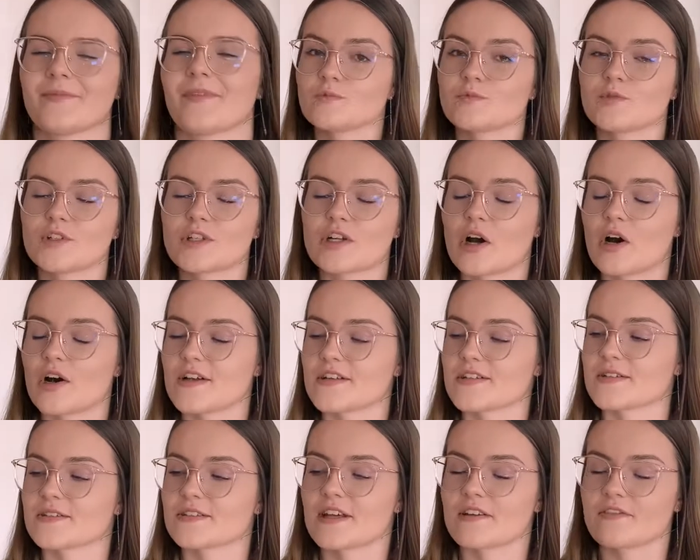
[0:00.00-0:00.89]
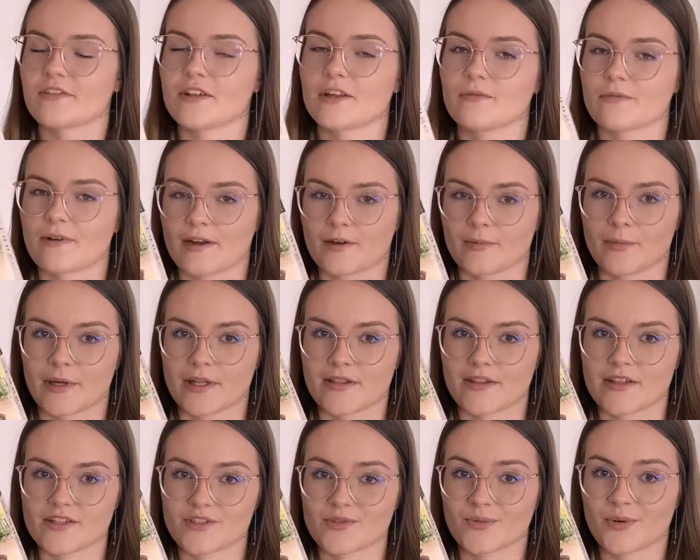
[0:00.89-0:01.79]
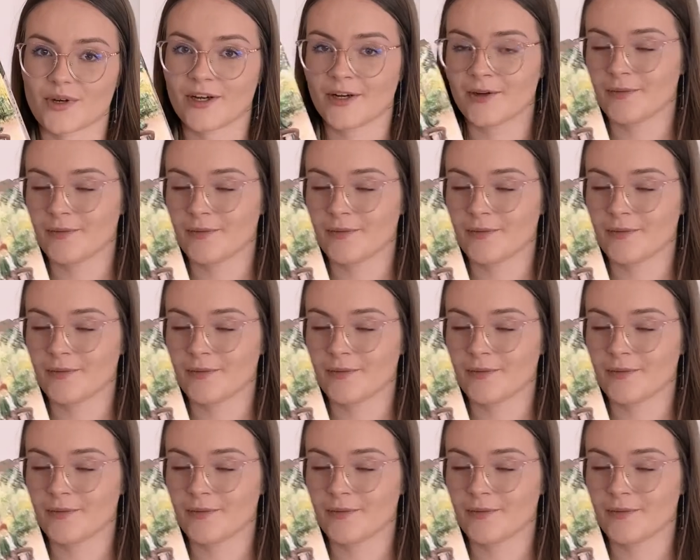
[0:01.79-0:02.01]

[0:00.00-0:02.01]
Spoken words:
Would also definitely recommend this one.